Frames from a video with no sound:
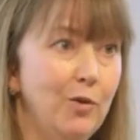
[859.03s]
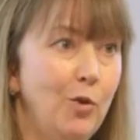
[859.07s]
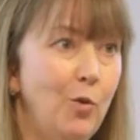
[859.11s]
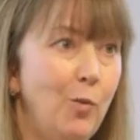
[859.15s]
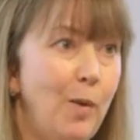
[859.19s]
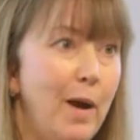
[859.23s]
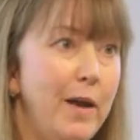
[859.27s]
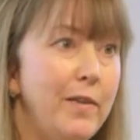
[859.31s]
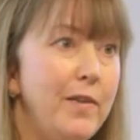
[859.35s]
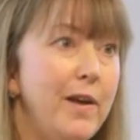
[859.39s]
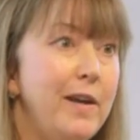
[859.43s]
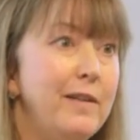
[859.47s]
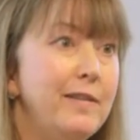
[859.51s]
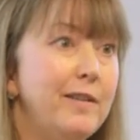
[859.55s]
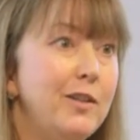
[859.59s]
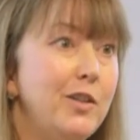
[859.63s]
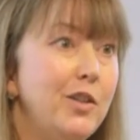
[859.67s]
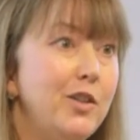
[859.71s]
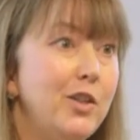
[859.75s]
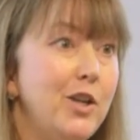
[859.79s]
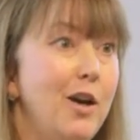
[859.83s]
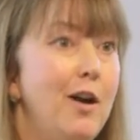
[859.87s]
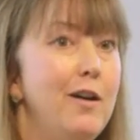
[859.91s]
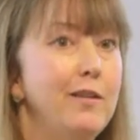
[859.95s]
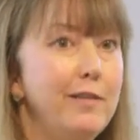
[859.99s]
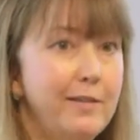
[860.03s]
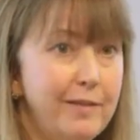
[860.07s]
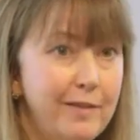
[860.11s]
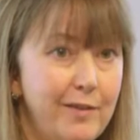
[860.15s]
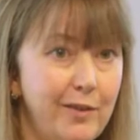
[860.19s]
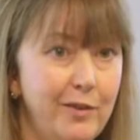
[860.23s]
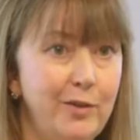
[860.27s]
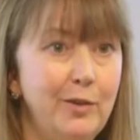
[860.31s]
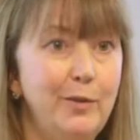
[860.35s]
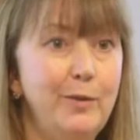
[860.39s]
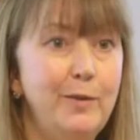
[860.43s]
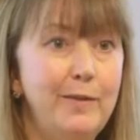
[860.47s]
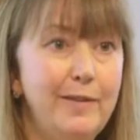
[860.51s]
or where there's a chance to
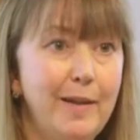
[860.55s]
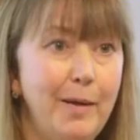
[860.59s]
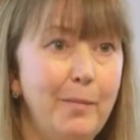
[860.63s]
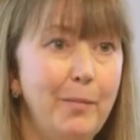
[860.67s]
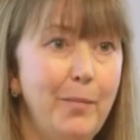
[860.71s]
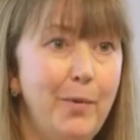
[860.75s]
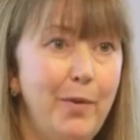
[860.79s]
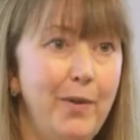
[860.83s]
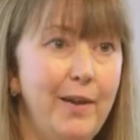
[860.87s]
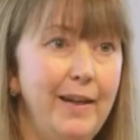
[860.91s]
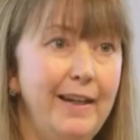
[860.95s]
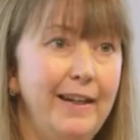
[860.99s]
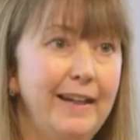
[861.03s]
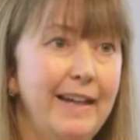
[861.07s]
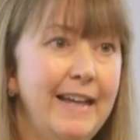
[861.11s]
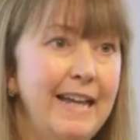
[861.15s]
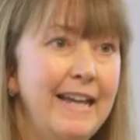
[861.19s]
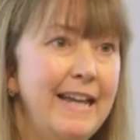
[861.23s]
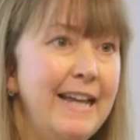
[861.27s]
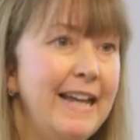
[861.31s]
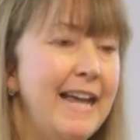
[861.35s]
do something.